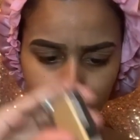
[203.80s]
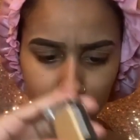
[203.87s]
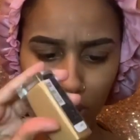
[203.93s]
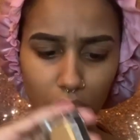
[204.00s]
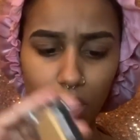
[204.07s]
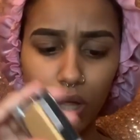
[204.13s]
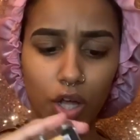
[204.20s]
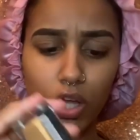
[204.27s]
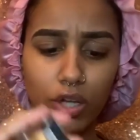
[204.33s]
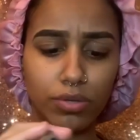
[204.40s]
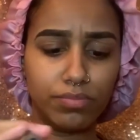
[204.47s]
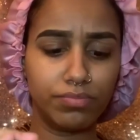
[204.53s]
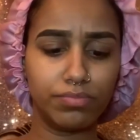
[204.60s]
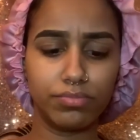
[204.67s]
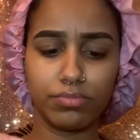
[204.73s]

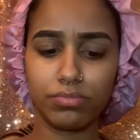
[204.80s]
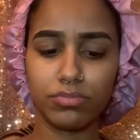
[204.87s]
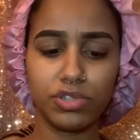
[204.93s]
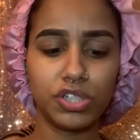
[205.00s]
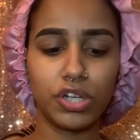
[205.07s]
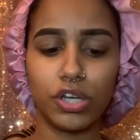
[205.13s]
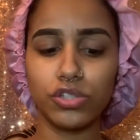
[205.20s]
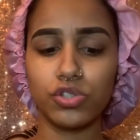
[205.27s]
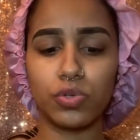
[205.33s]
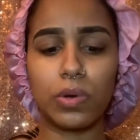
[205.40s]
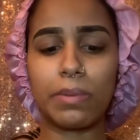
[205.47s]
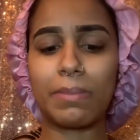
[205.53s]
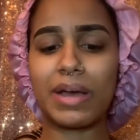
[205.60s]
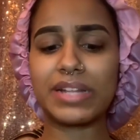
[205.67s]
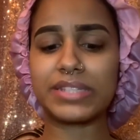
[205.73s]
um, you know, doing
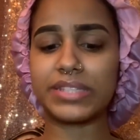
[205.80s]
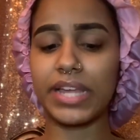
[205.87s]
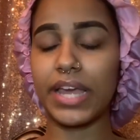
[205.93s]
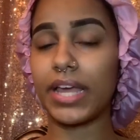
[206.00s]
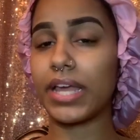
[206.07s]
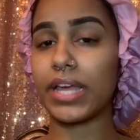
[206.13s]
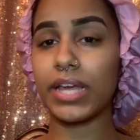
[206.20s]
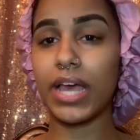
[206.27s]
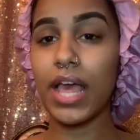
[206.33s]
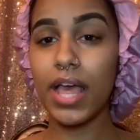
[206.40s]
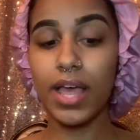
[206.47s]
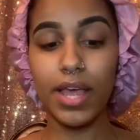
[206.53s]
my thing.